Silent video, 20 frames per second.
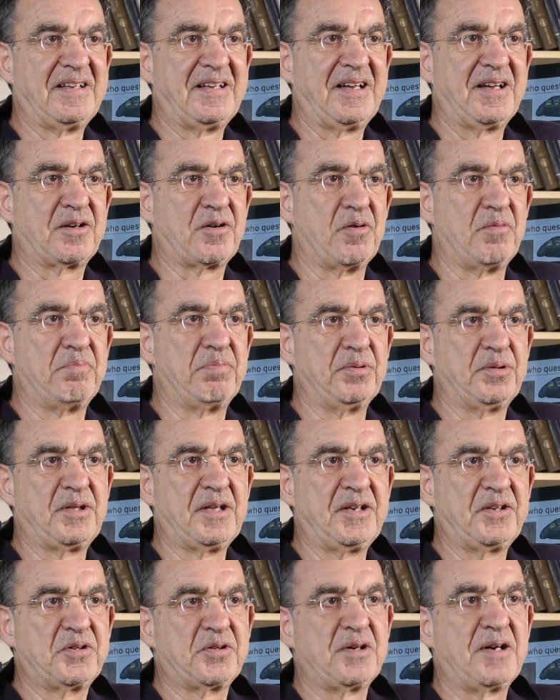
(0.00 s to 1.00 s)
a
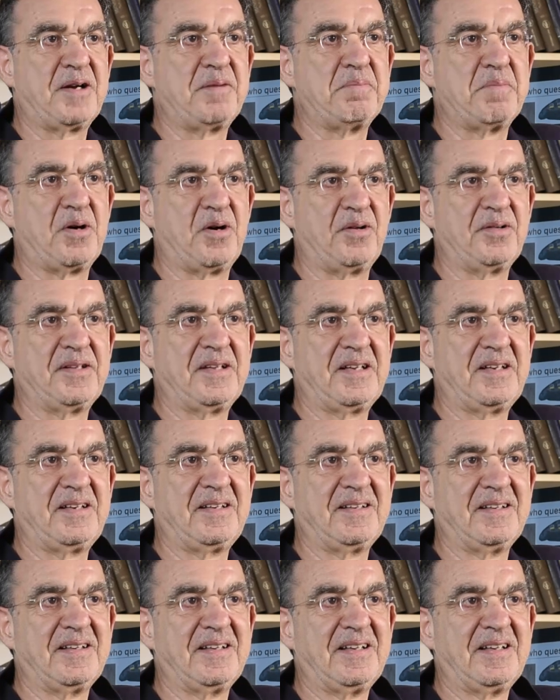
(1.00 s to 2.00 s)
computational model